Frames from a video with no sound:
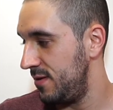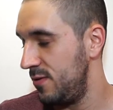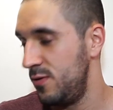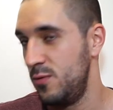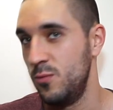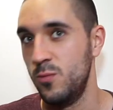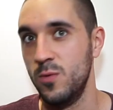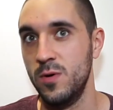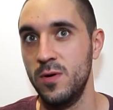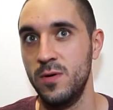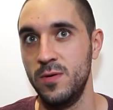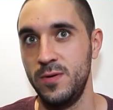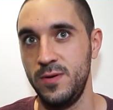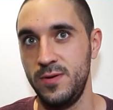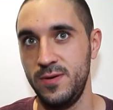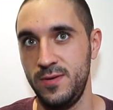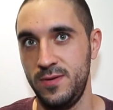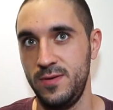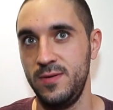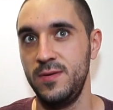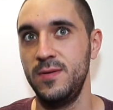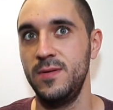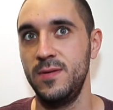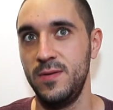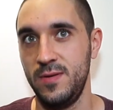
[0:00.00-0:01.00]
The word
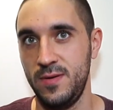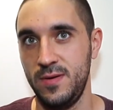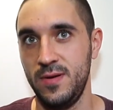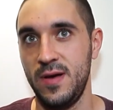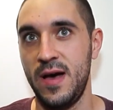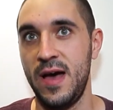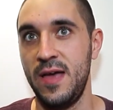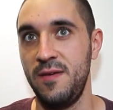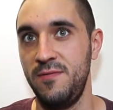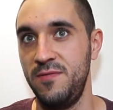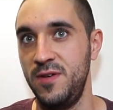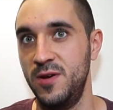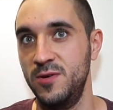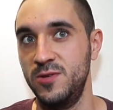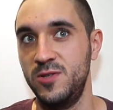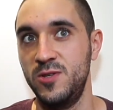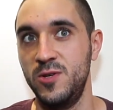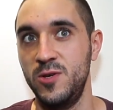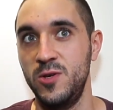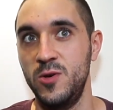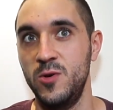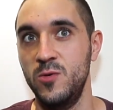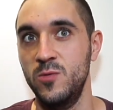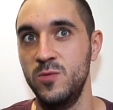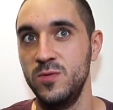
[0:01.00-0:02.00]
I fear
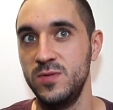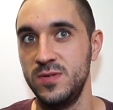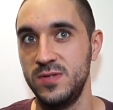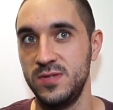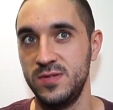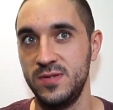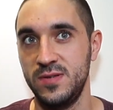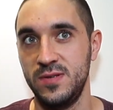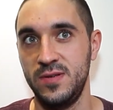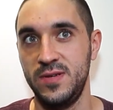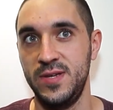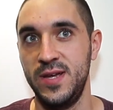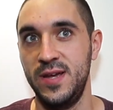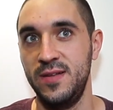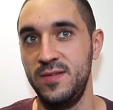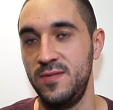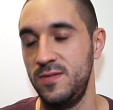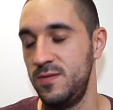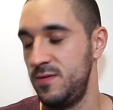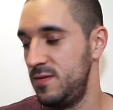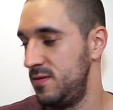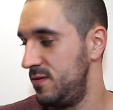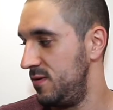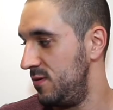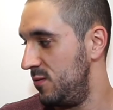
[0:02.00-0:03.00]
to use, yet
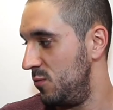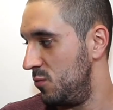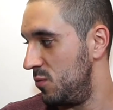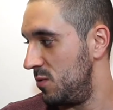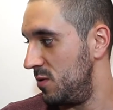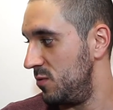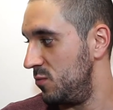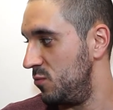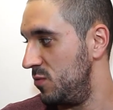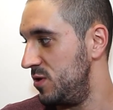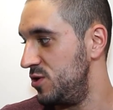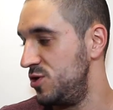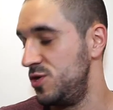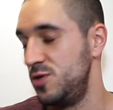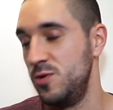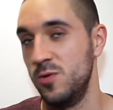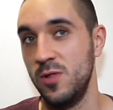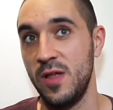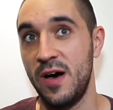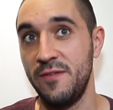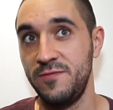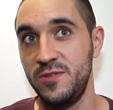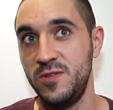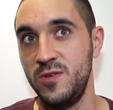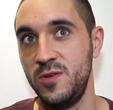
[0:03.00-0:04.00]
the word which you
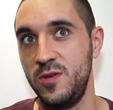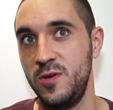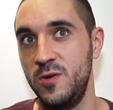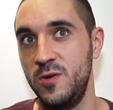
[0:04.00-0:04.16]
love to